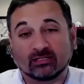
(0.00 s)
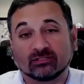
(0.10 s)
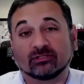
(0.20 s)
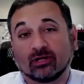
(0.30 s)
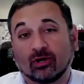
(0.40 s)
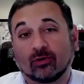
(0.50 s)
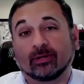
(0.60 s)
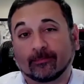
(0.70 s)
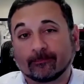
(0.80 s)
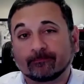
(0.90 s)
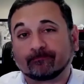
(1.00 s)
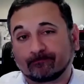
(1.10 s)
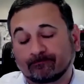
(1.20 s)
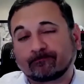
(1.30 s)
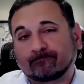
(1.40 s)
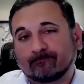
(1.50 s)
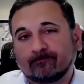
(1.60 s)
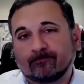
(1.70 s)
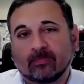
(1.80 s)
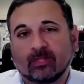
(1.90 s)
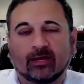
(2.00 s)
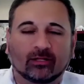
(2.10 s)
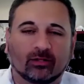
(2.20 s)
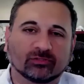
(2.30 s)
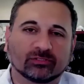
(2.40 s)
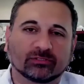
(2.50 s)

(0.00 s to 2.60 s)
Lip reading: did opening. I did closing.